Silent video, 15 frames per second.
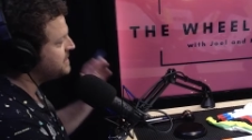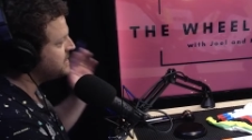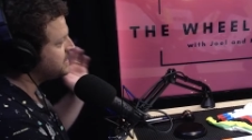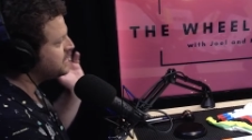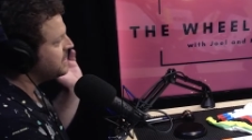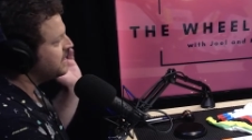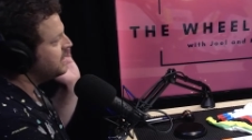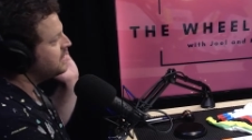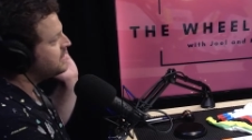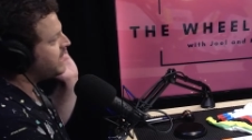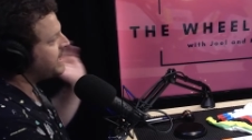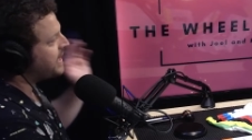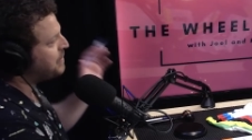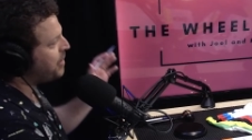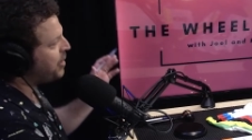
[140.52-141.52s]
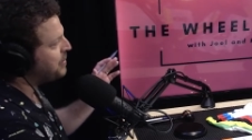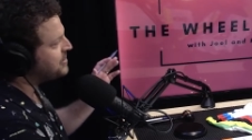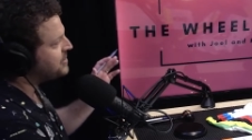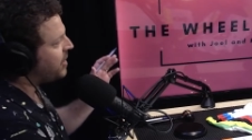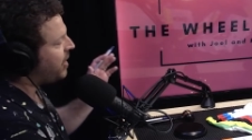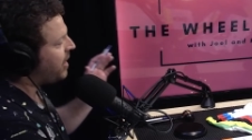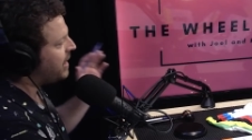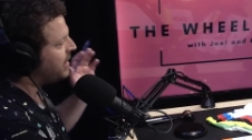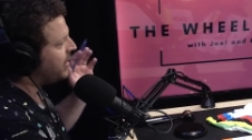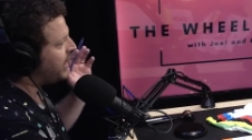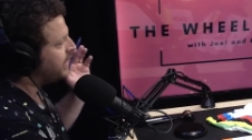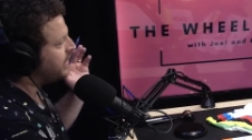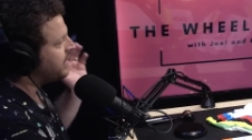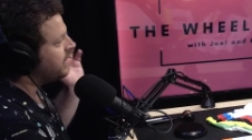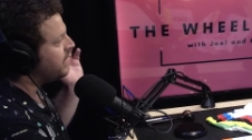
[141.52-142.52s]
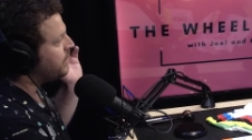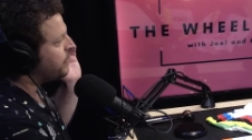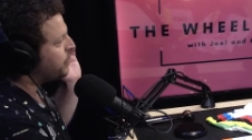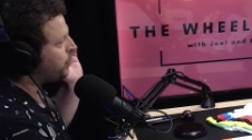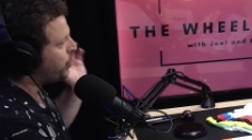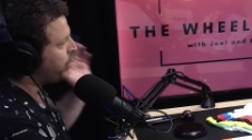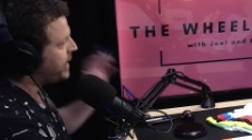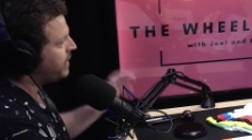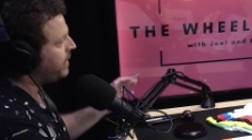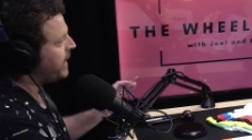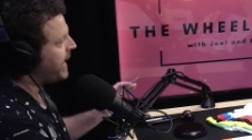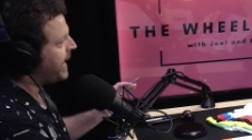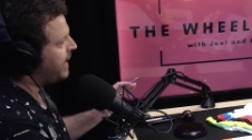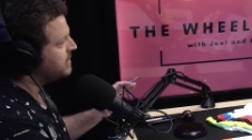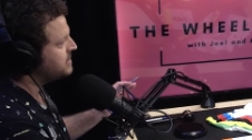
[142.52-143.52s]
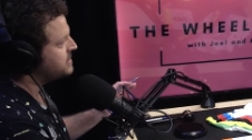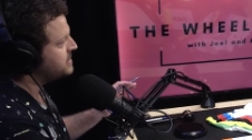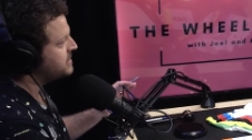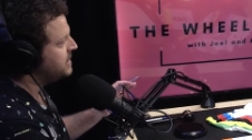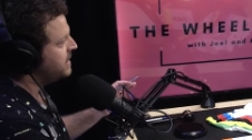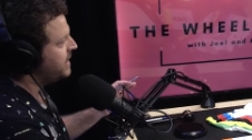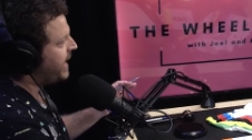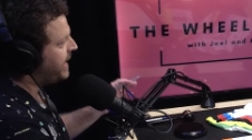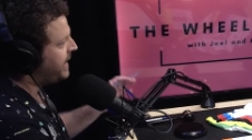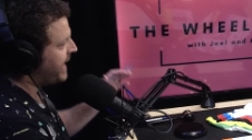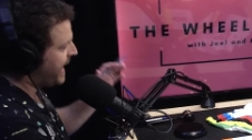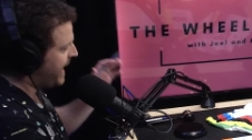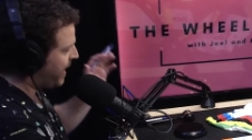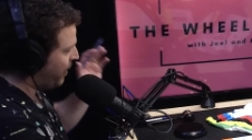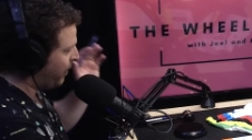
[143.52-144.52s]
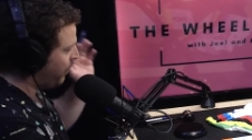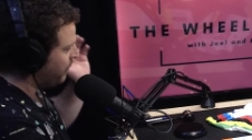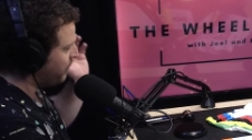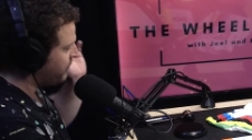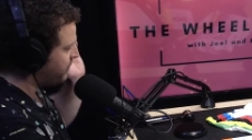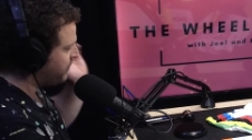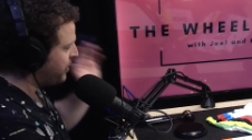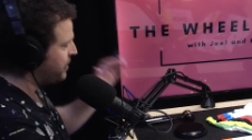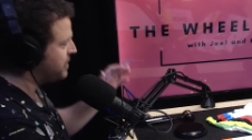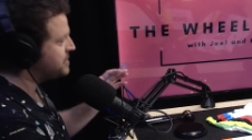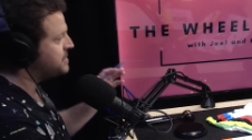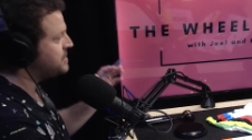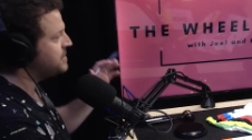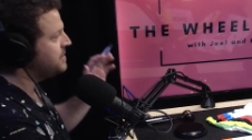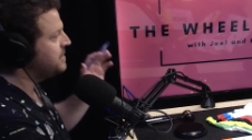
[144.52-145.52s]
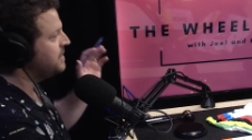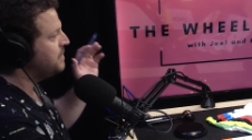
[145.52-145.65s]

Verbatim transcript: just take a moment to highlight the wheelhouse and our first